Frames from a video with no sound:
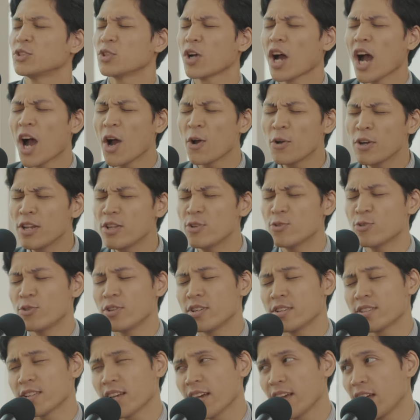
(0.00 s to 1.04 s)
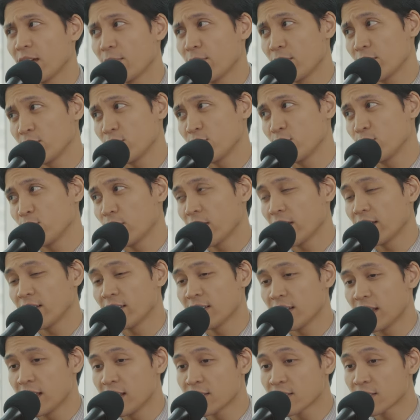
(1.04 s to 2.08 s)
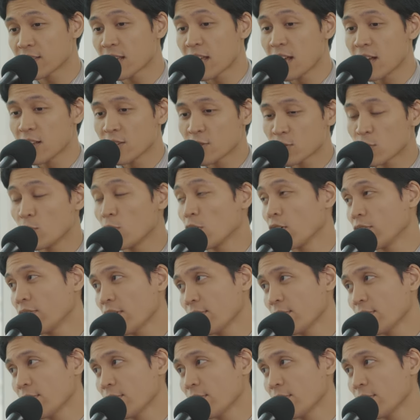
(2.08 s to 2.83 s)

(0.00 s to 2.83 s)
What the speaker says: So how did you decide MSU and its School of